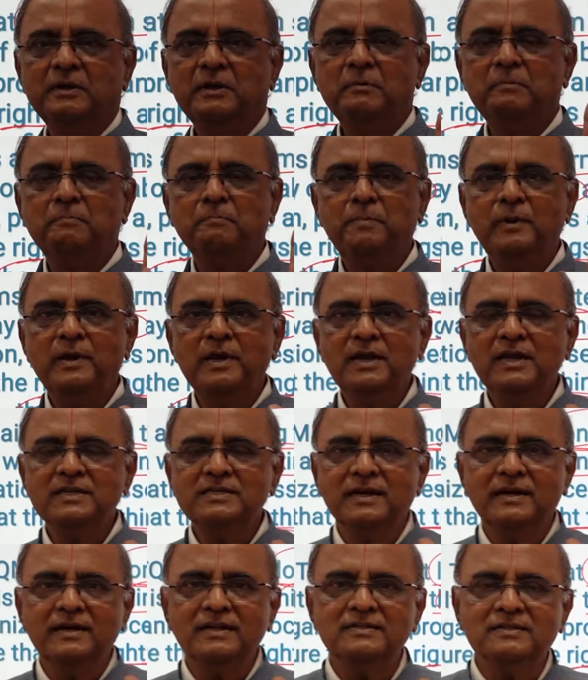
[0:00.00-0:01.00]
See,
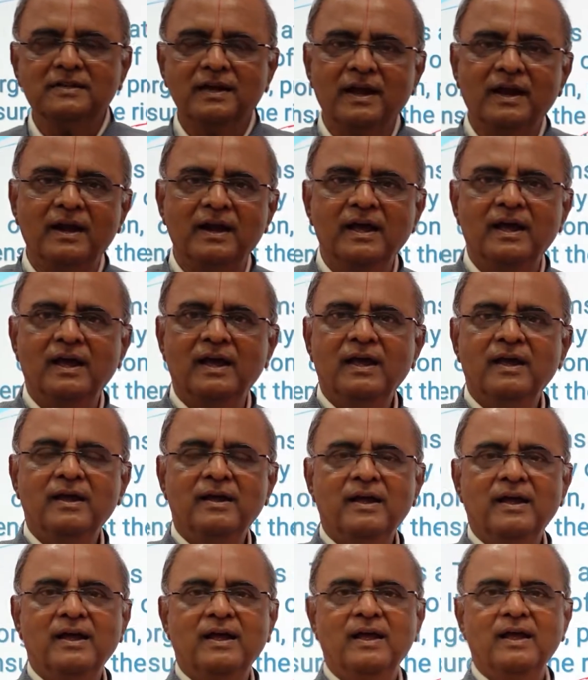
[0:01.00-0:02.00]
please understand.
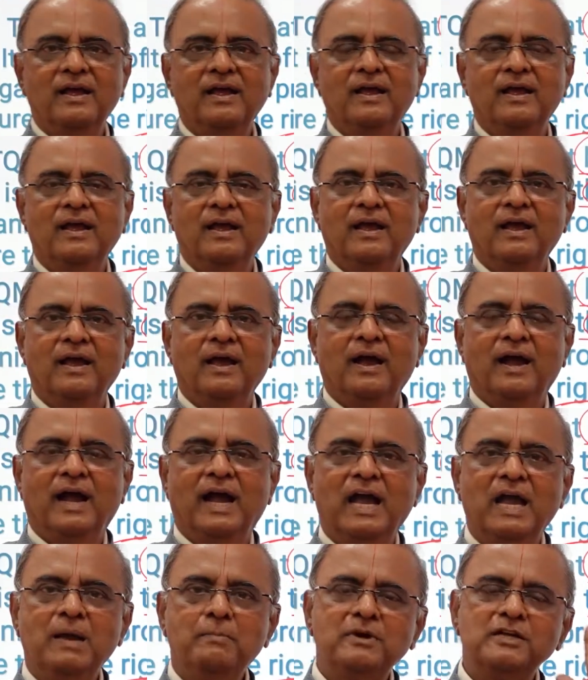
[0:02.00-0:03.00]

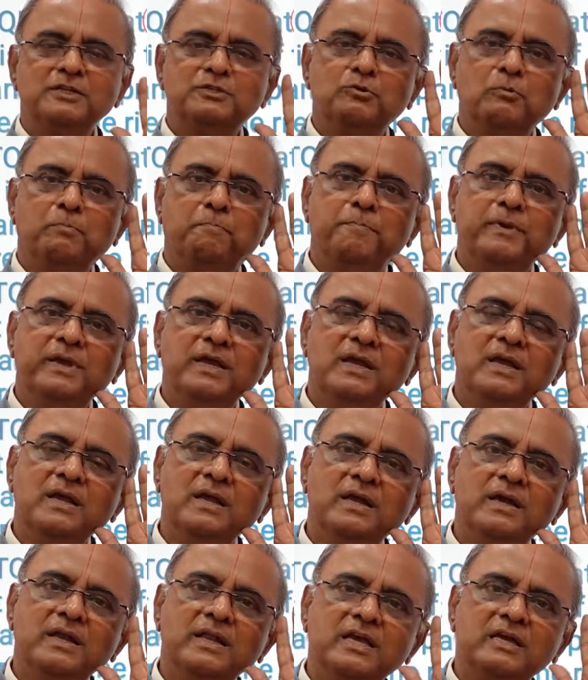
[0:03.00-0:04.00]
I am a
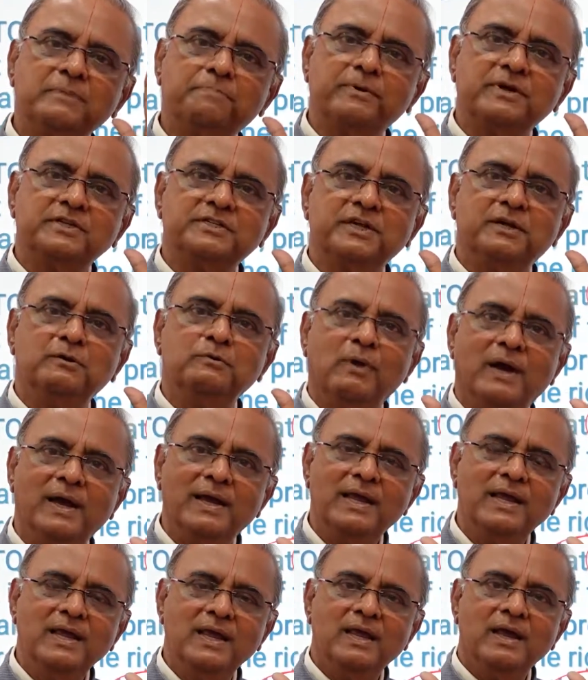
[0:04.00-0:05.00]
superior person.
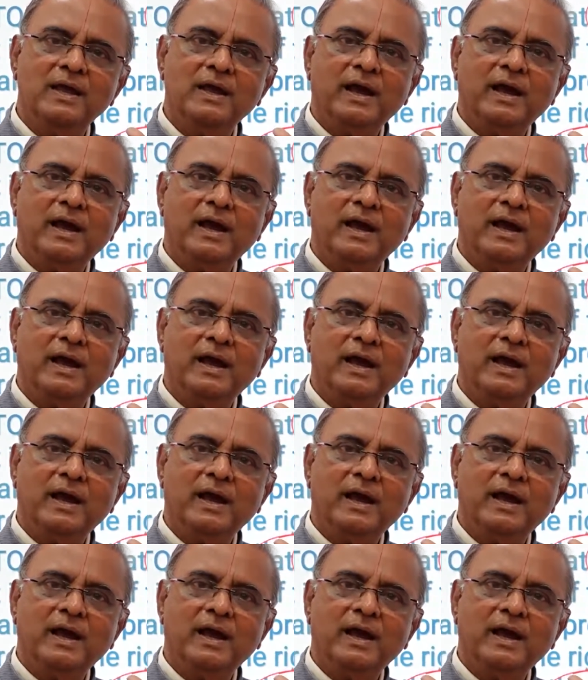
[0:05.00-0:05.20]
Why?